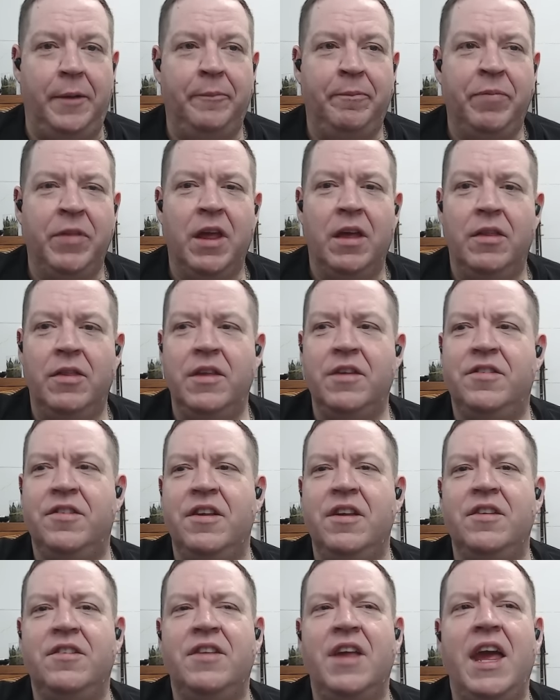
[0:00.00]
This
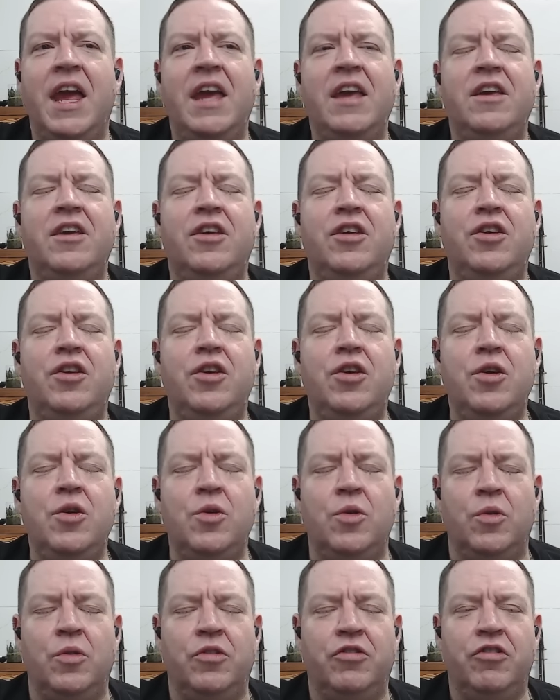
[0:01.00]
is a
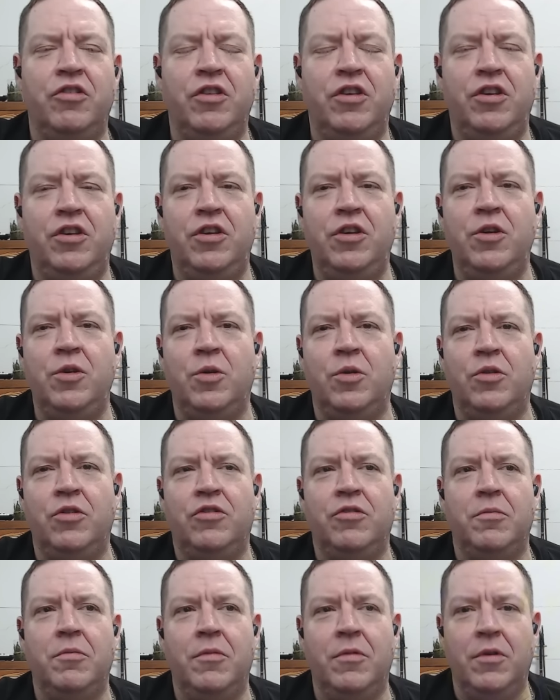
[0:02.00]
huge
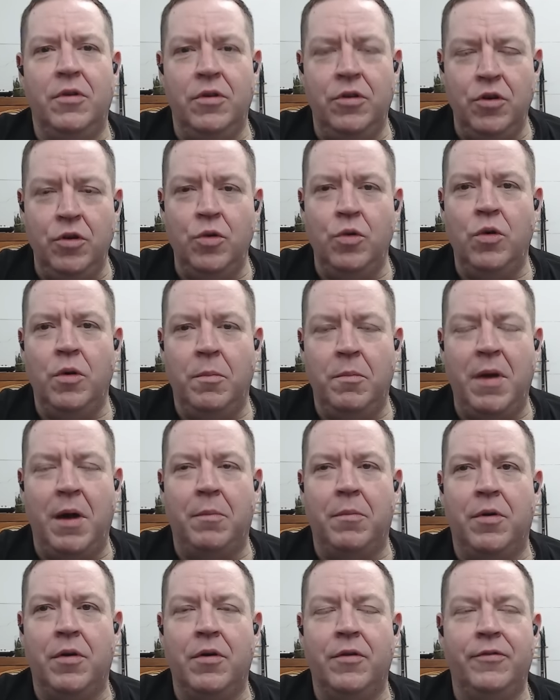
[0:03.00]
new
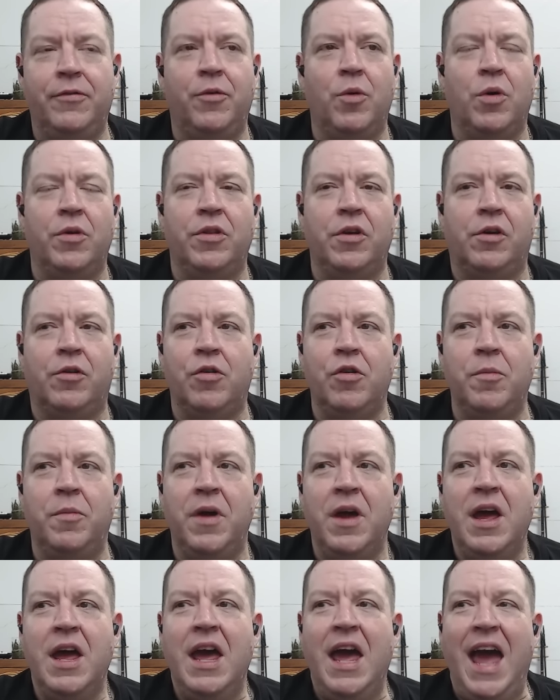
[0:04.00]
member for the group
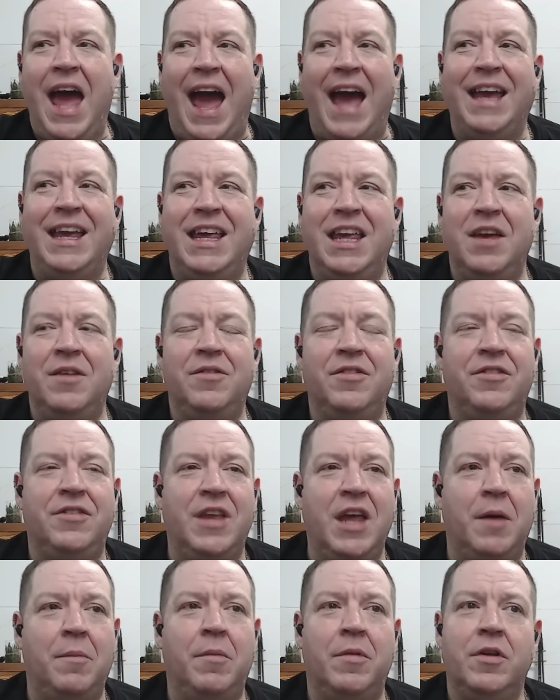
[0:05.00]
and gives
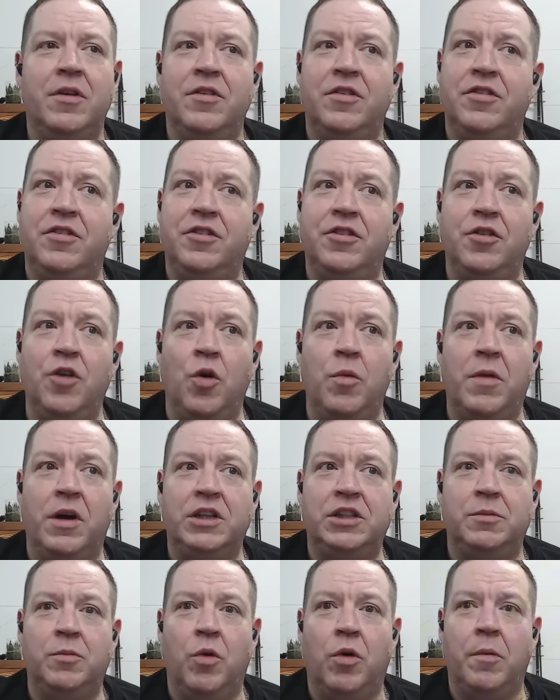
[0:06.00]
them so
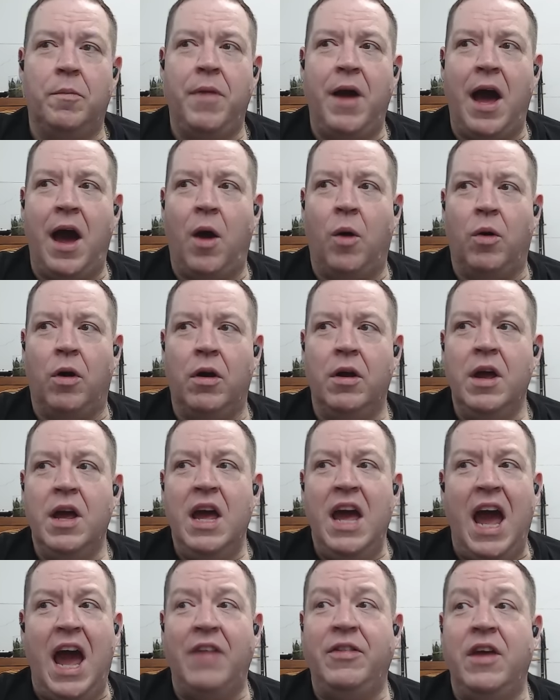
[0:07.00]
much more power.
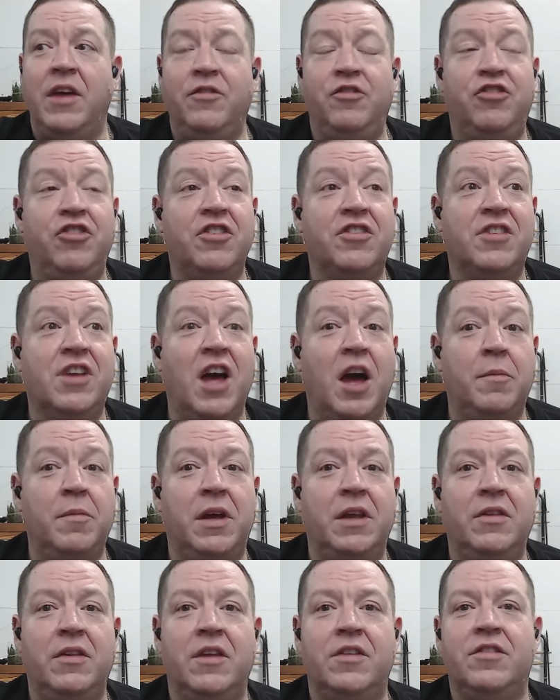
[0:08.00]
And they've just come
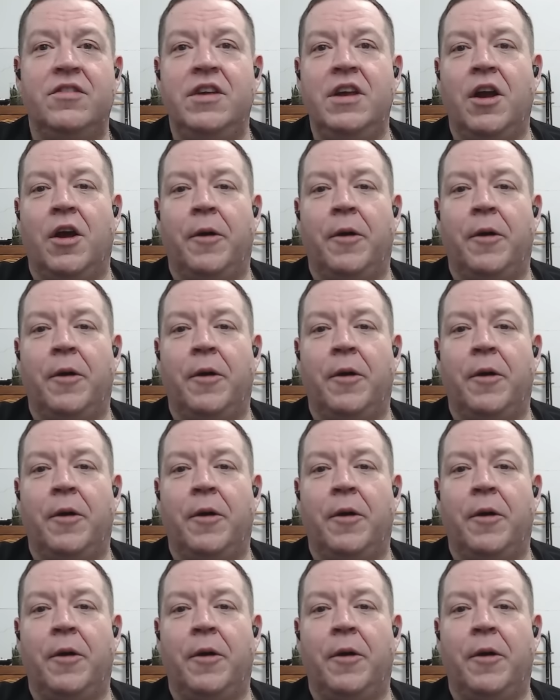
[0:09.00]
in this year.